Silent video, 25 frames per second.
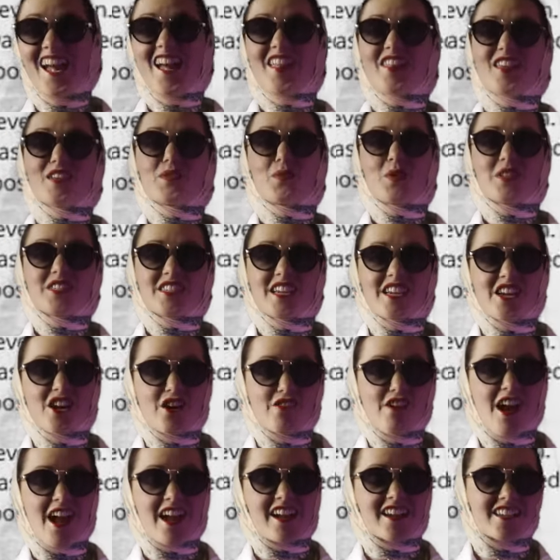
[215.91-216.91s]
This one's
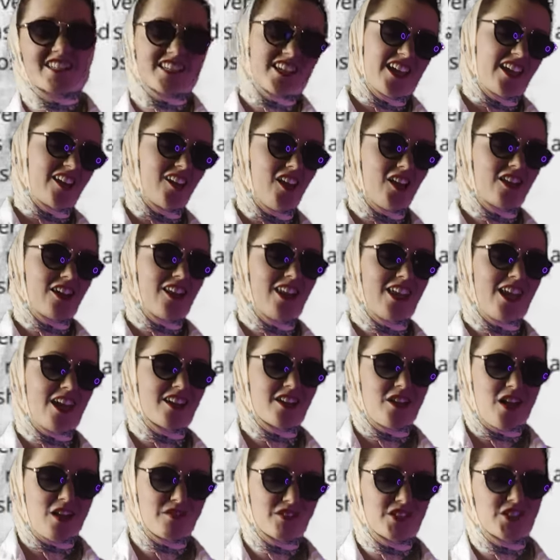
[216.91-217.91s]
incorrect, and luckily I
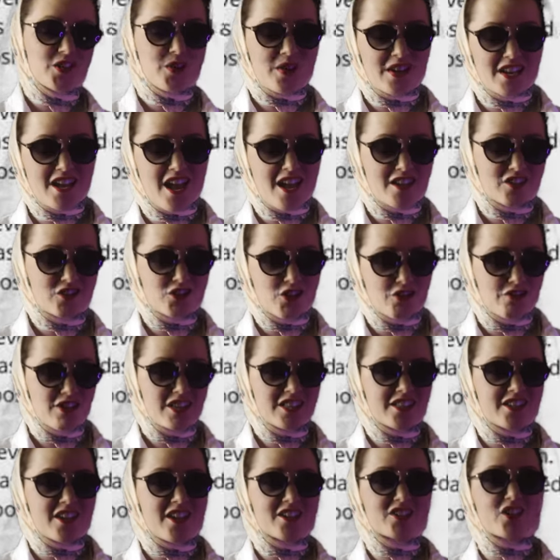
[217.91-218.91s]
don't have to do any extra
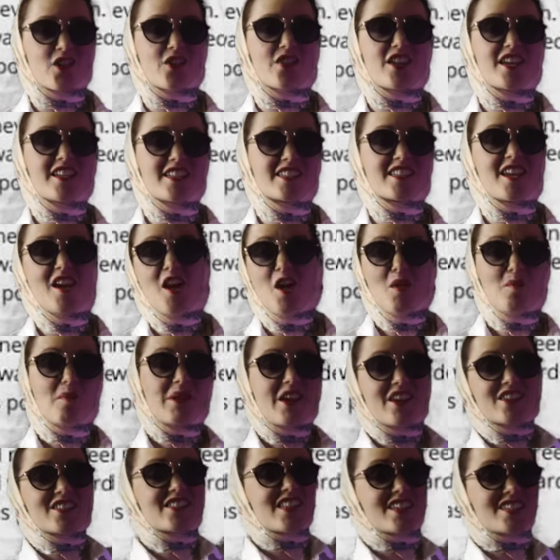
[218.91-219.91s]
research on this
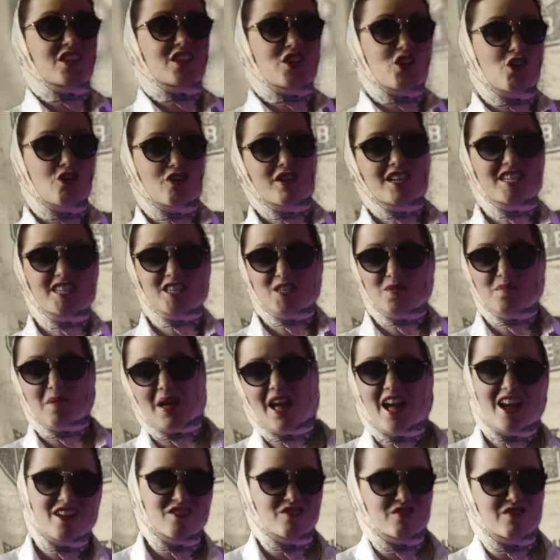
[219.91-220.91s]
because a crisp
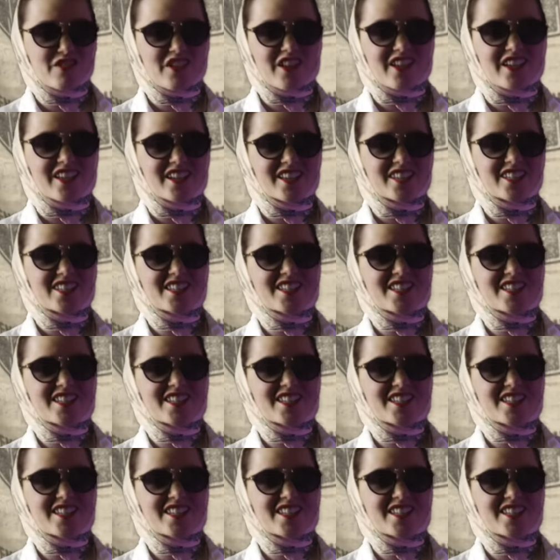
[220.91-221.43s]
advert.